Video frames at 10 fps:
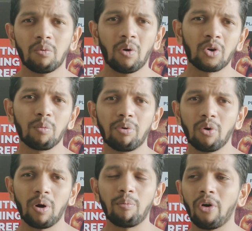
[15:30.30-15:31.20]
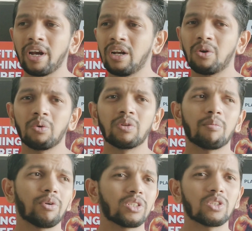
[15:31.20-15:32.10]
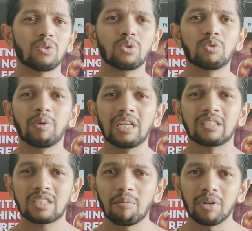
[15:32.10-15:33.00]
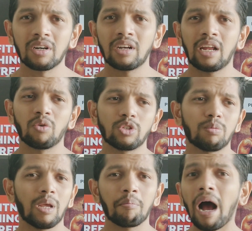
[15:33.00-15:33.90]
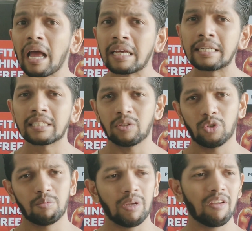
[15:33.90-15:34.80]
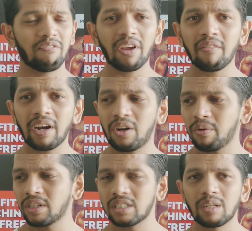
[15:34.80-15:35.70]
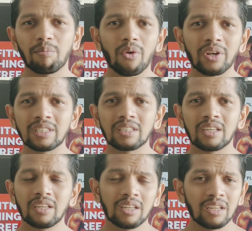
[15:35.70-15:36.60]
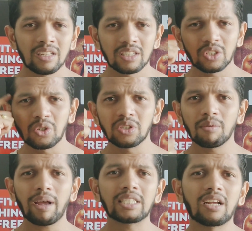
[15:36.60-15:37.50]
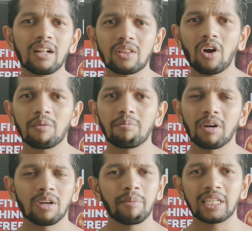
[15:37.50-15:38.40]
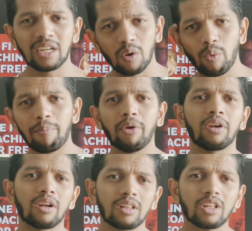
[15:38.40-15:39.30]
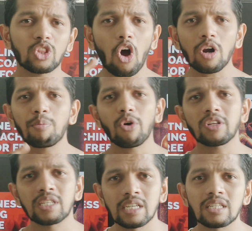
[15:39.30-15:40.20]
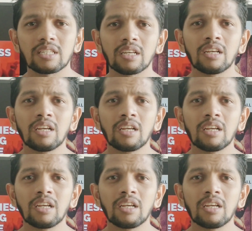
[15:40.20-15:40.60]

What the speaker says: want to prove a point to the person who's being stubborn and who's being biased and who's being favorite towards his employees? Just use the magical thought, magical weapon, the thought process.